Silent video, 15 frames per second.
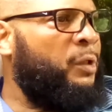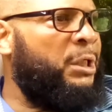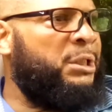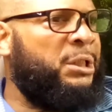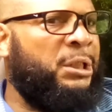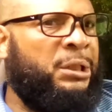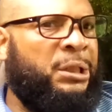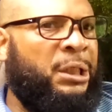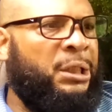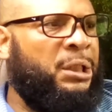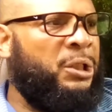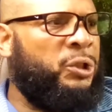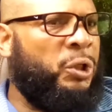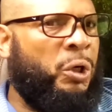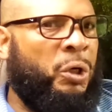This
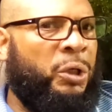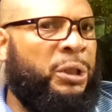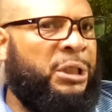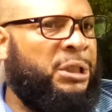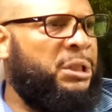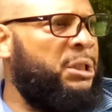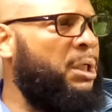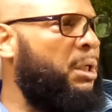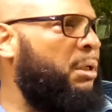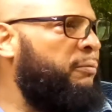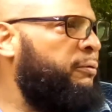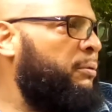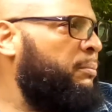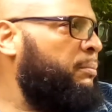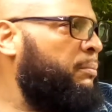indeed is hard. It's tough.